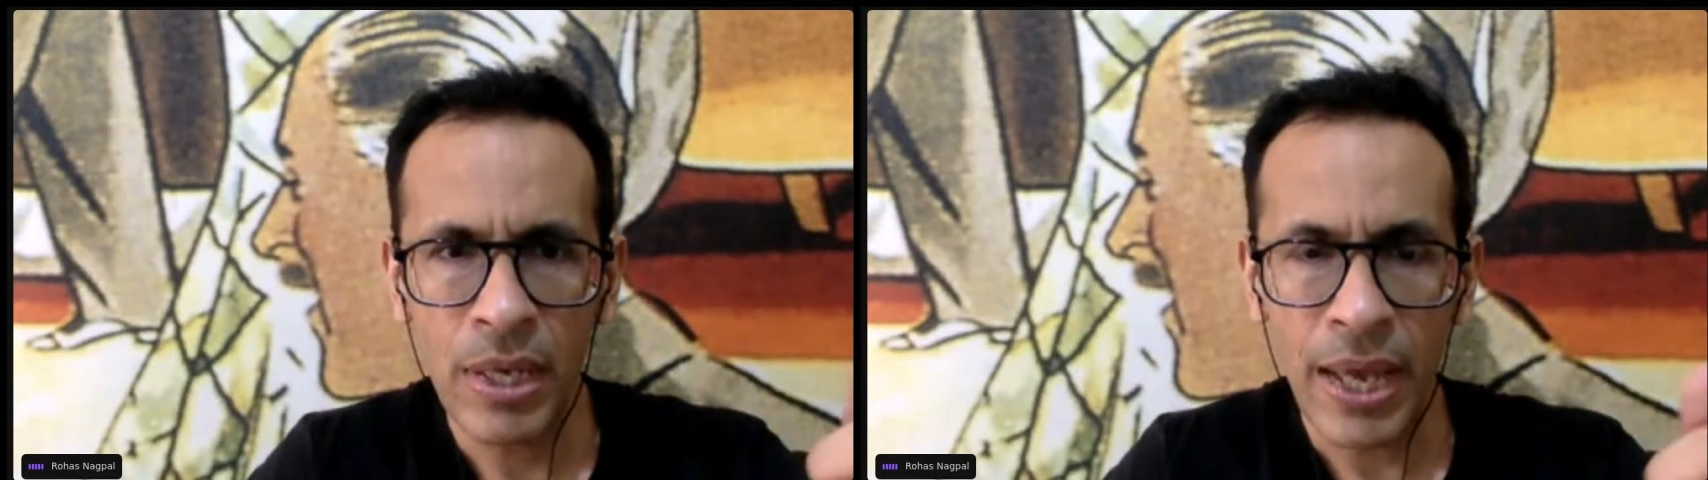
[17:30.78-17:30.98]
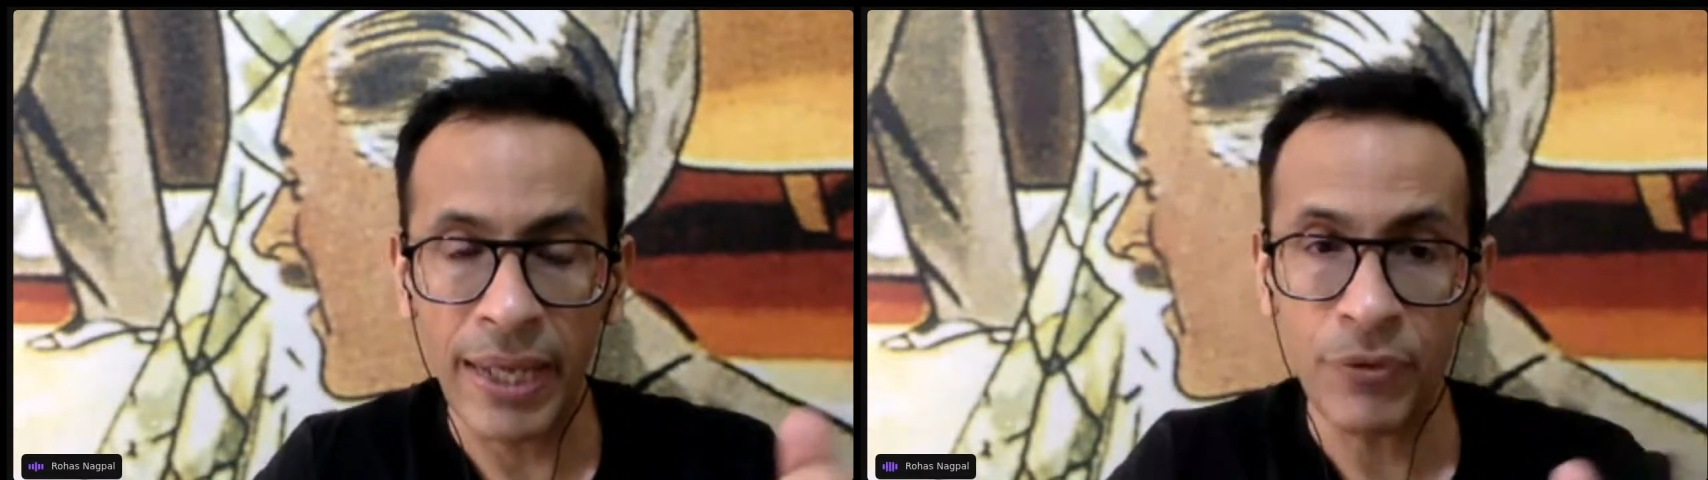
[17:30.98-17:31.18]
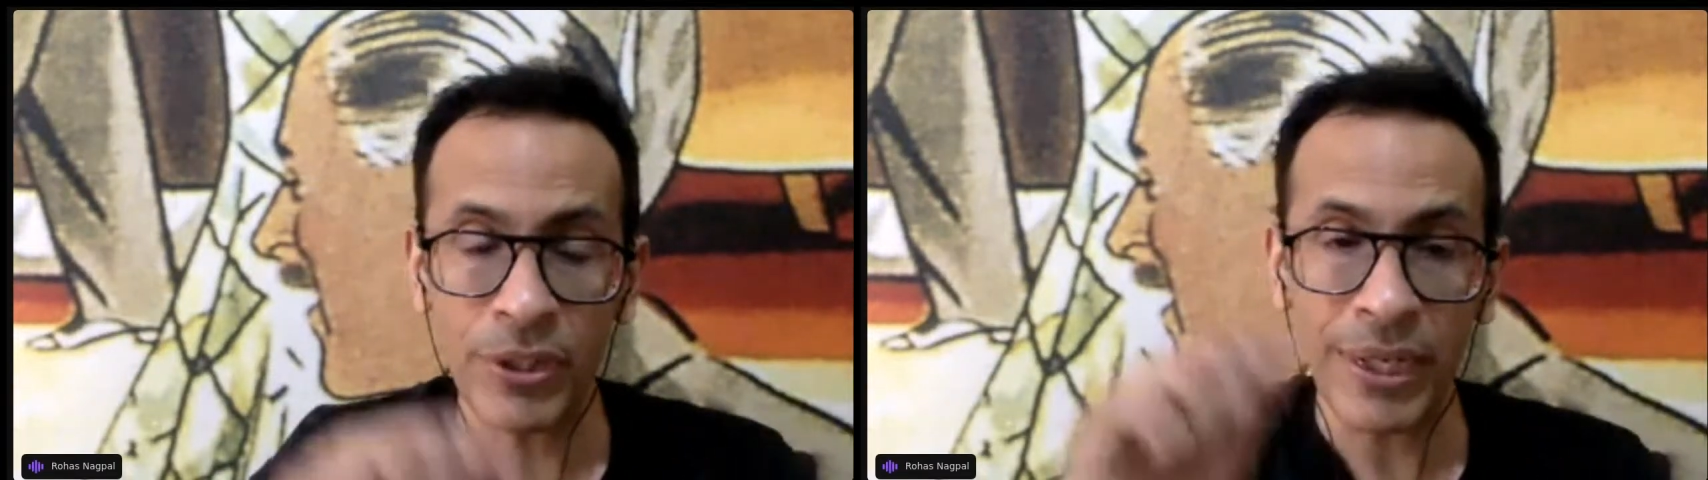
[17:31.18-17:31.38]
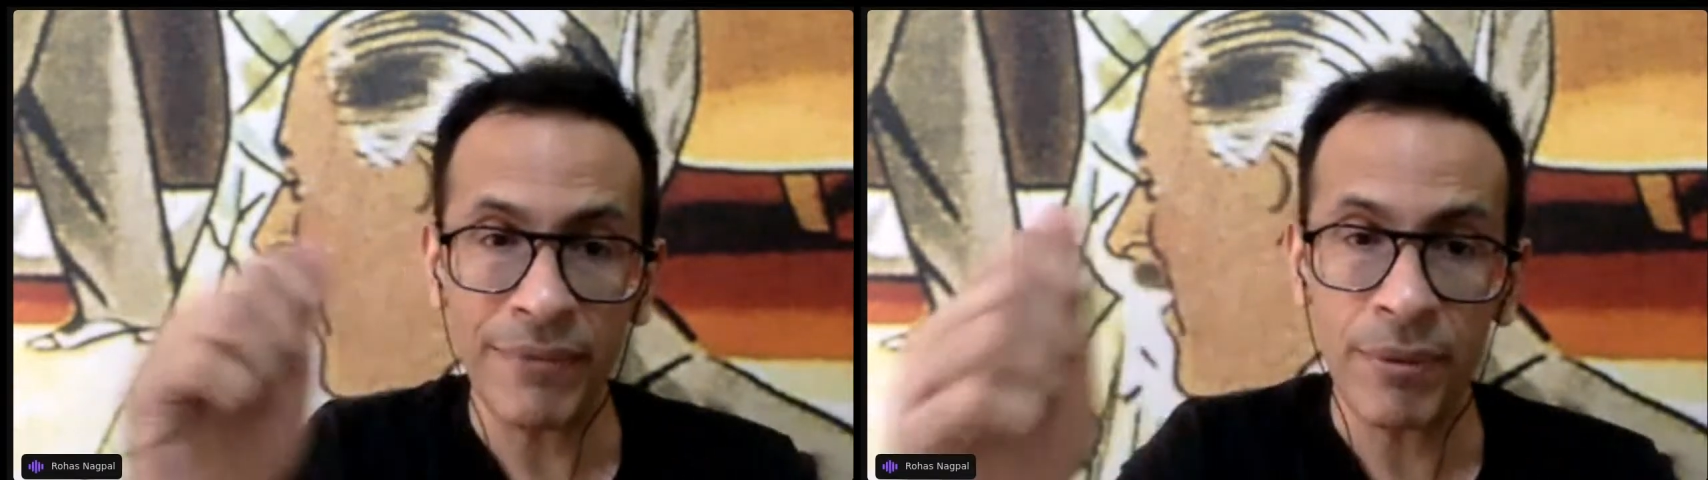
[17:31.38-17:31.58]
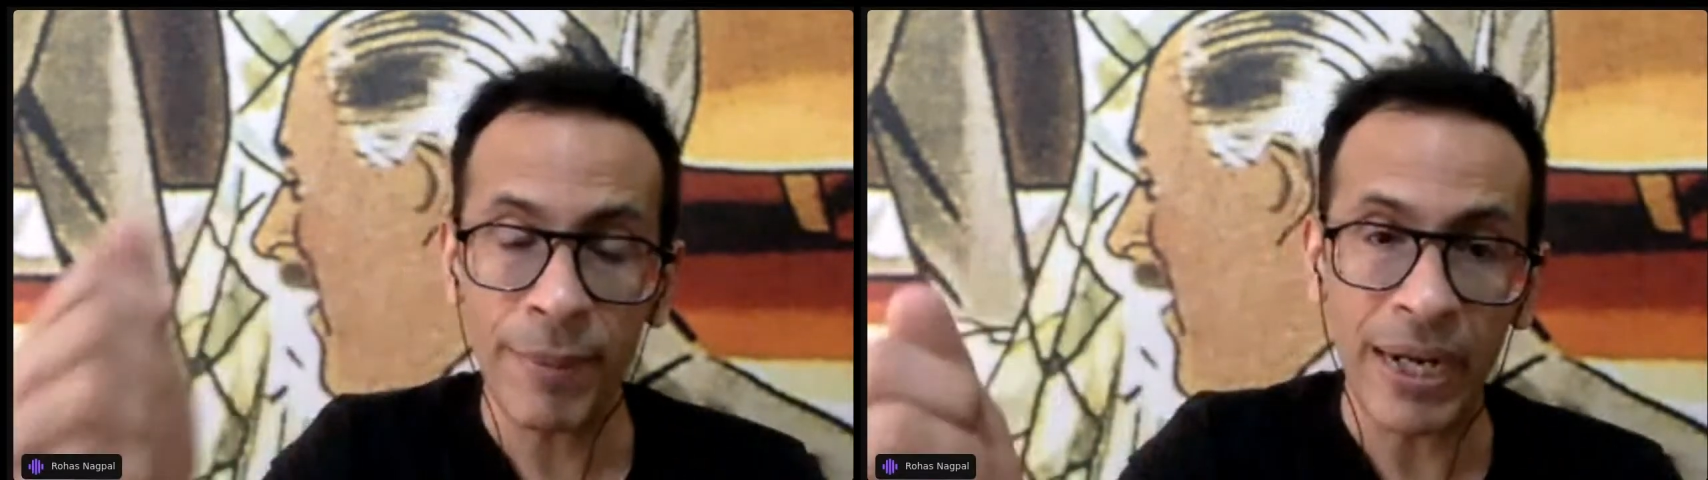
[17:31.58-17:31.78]
And if you're
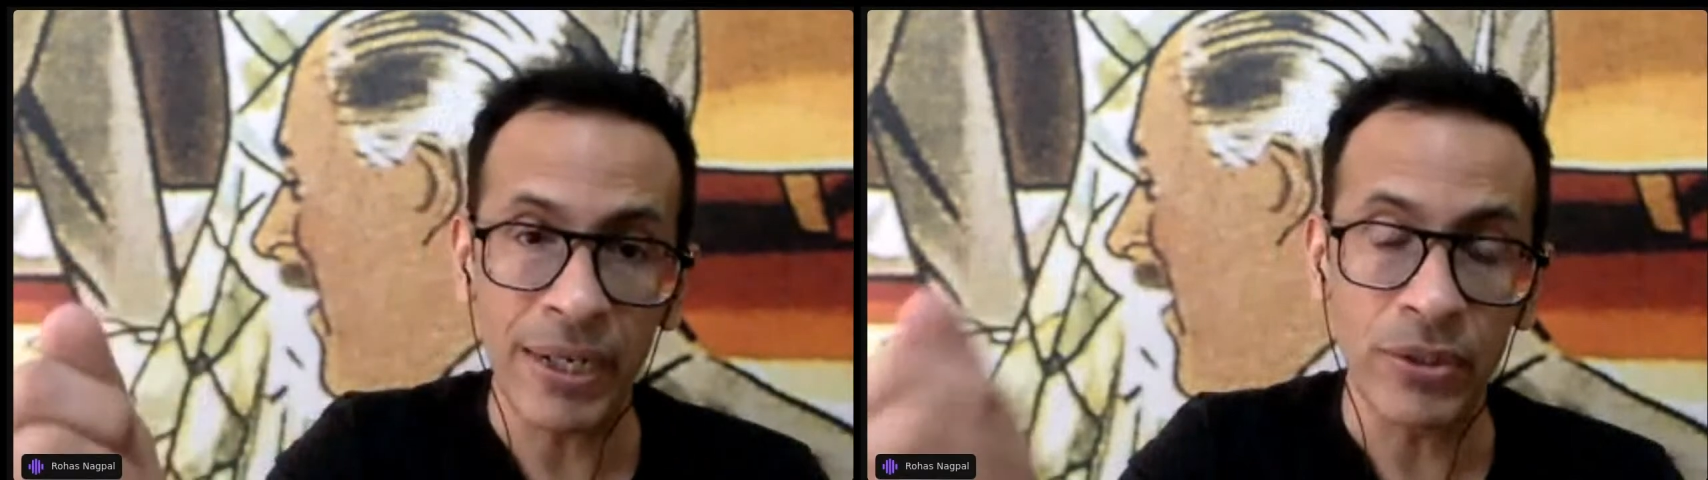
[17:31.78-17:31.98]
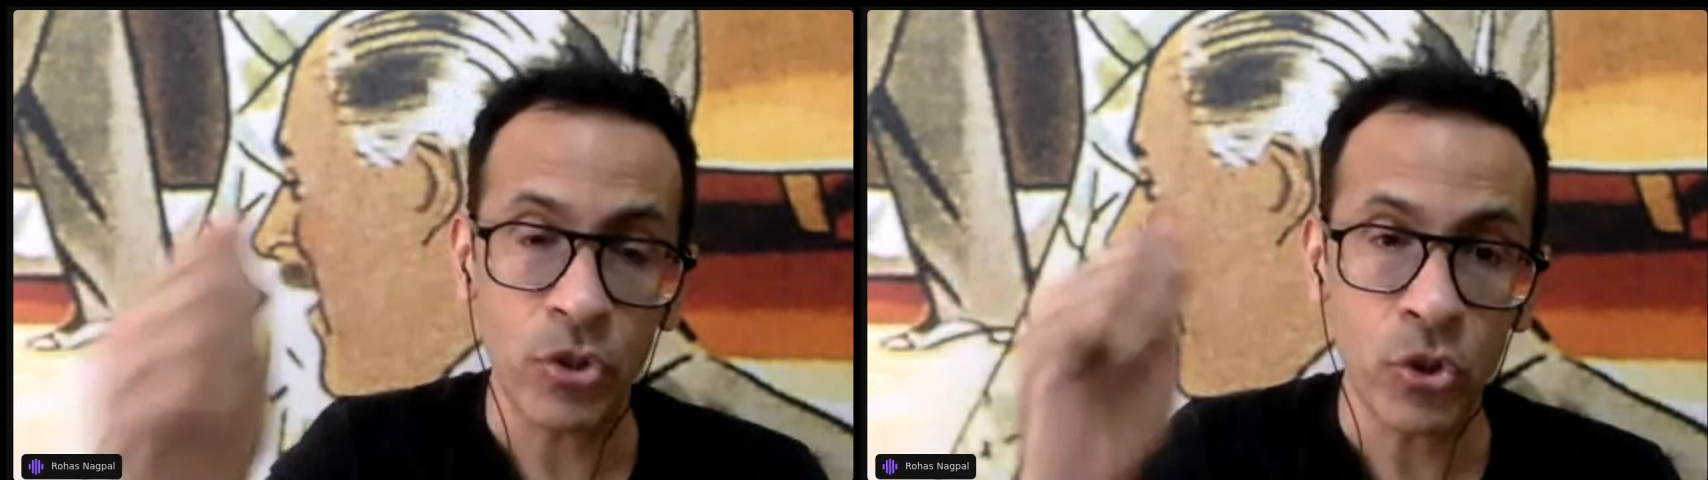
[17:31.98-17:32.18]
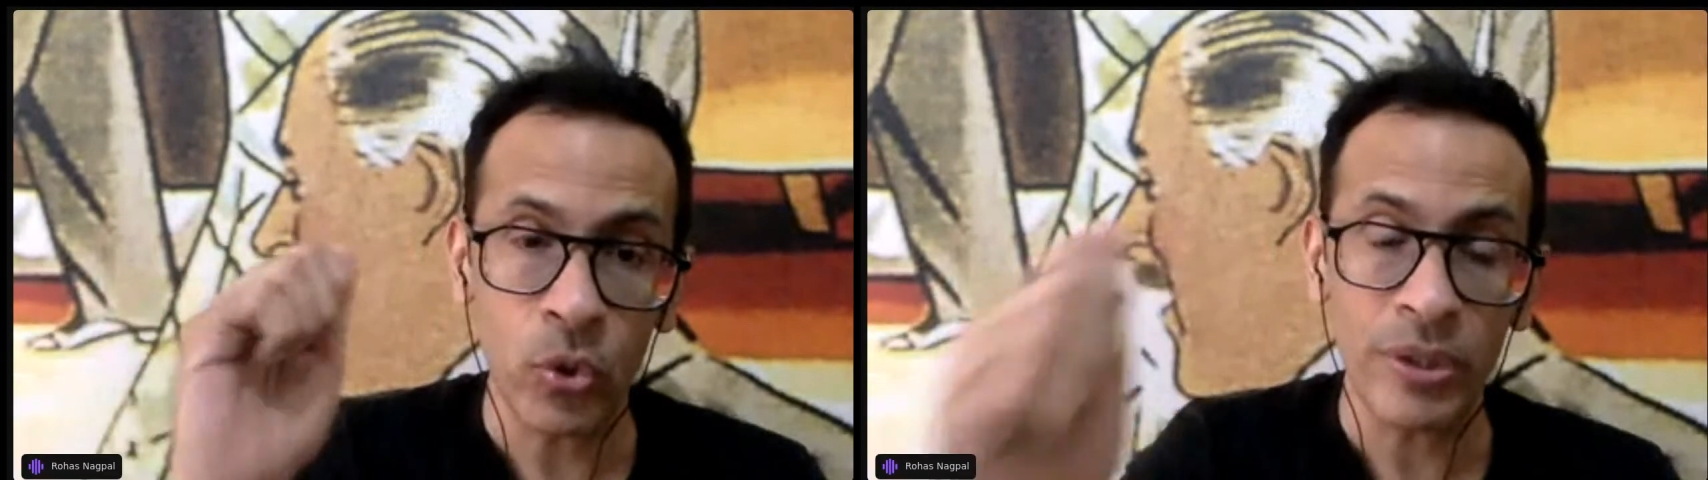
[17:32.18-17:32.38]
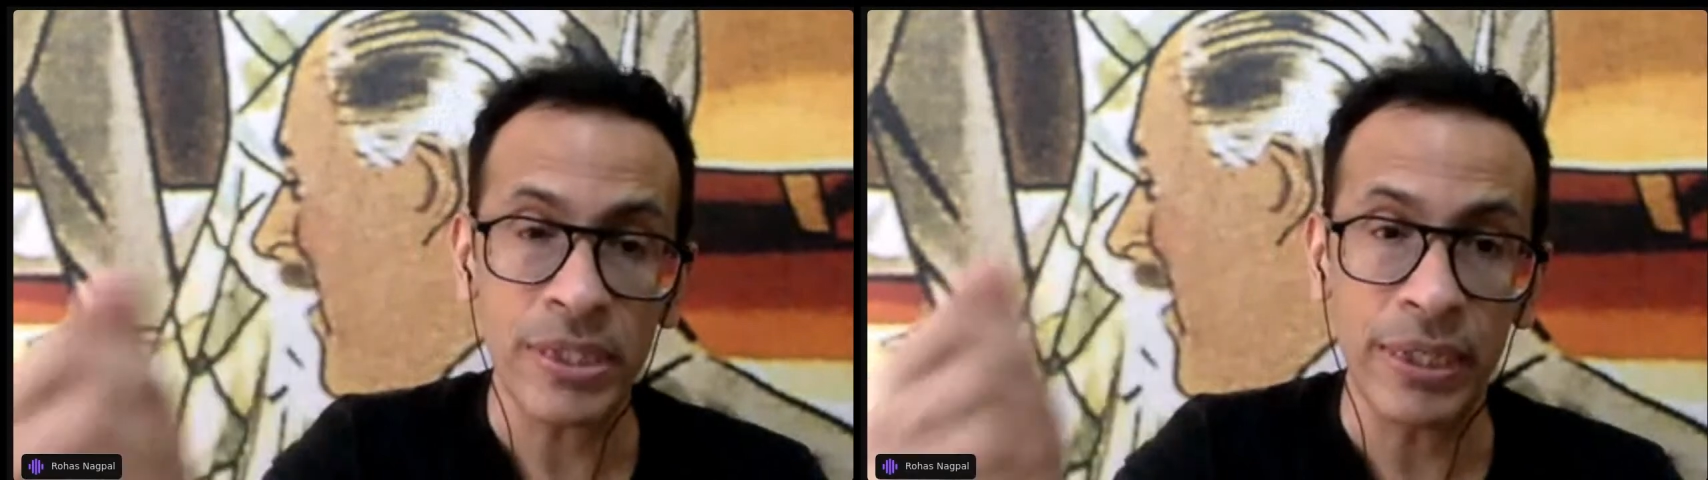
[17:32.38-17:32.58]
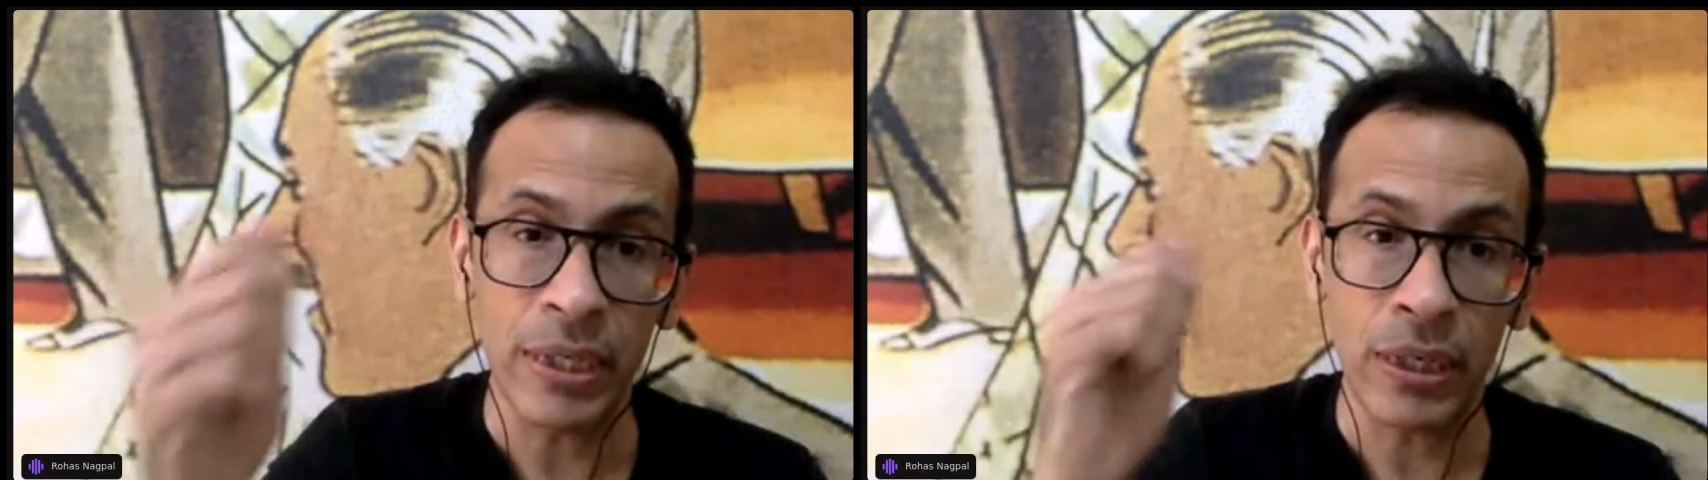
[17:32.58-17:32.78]
driving badly, those tokens
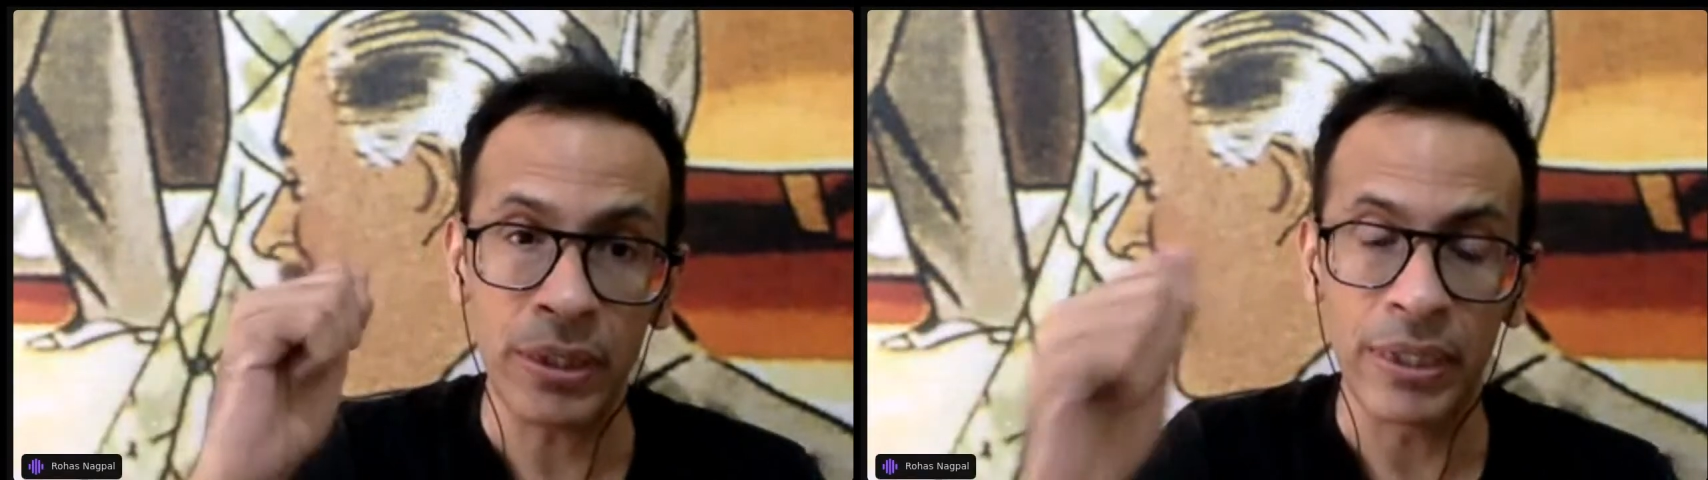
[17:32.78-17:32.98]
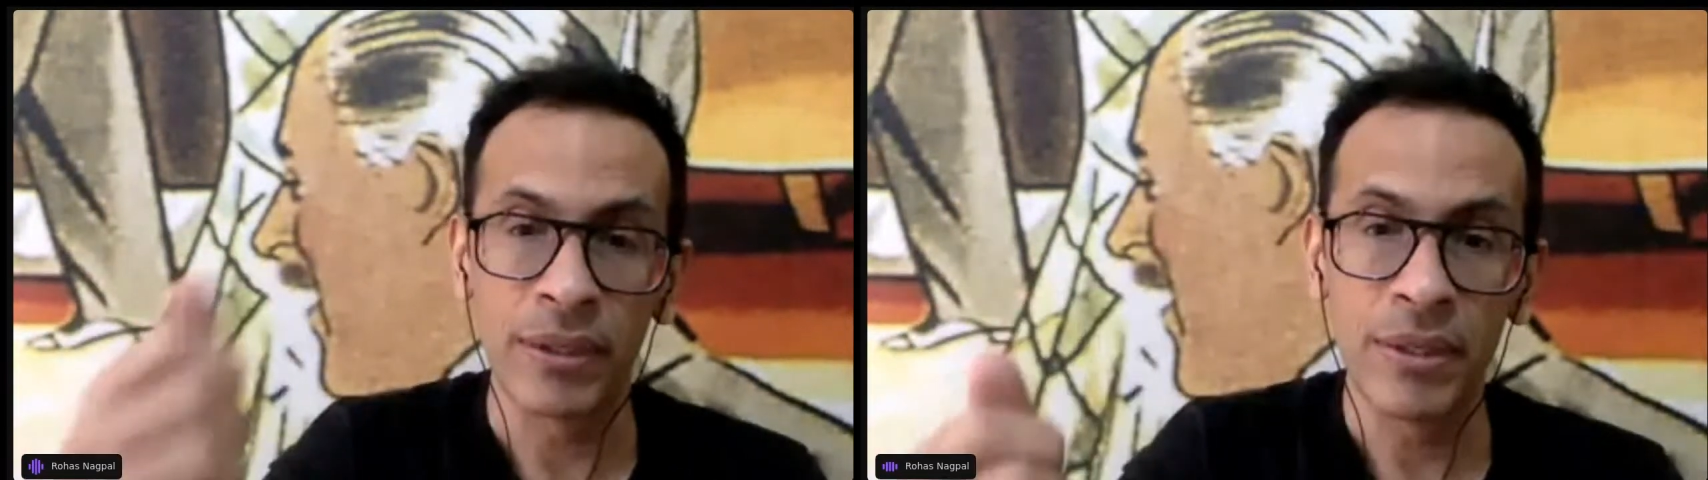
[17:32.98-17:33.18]
are deducted.